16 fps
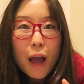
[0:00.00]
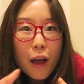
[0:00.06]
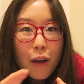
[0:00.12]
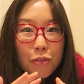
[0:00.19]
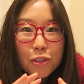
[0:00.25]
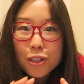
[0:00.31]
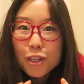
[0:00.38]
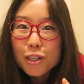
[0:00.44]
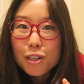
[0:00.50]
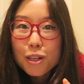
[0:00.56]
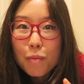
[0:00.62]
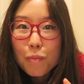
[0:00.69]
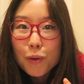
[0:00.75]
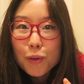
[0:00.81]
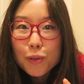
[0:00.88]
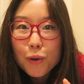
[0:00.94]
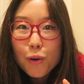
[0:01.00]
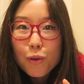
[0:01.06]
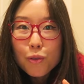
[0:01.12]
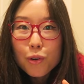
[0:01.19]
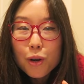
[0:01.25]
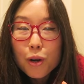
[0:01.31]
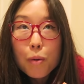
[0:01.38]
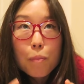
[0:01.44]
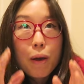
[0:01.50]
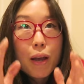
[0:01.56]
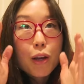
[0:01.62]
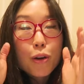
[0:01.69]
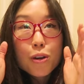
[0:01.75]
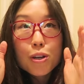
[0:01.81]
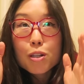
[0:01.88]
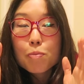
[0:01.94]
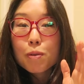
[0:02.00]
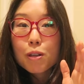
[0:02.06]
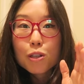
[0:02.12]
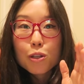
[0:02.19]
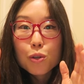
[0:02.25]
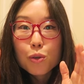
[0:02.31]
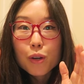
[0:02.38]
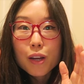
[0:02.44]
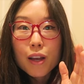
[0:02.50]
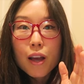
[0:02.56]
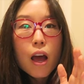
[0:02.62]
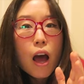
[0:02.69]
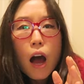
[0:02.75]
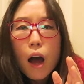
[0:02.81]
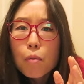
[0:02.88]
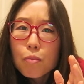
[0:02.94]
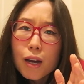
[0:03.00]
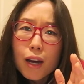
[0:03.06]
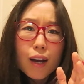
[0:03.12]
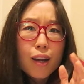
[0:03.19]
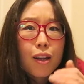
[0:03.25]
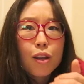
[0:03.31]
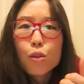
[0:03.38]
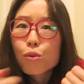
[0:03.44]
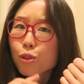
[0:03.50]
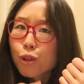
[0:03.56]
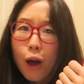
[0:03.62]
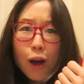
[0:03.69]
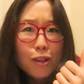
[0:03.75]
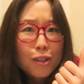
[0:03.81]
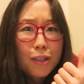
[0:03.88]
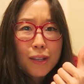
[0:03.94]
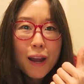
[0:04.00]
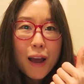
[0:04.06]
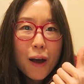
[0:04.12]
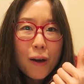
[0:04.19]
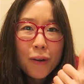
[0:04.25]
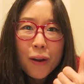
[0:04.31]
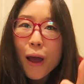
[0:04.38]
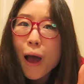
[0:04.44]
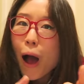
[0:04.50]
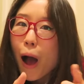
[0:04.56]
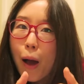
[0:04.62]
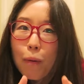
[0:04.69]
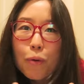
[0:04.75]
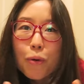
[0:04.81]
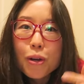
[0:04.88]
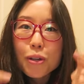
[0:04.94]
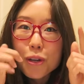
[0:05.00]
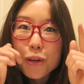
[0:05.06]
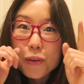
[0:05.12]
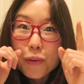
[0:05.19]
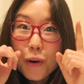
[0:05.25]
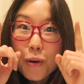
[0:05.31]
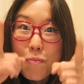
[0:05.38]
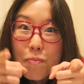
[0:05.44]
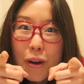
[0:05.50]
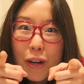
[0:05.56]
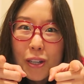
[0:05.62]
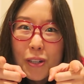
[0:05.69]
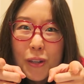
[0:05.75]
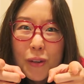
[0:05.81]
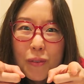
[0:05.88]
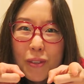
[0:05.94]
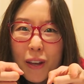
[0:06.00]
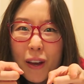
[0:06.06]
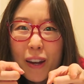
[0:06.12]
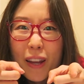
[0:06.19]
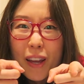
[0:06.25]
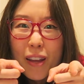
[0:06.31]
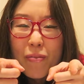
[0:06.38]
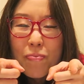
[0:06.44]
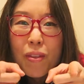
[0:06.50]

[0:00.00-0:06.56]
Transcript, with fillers: After December is over, my Christmas tree, I'm not gonna toss it out. I'm going to grow mushrooms on it.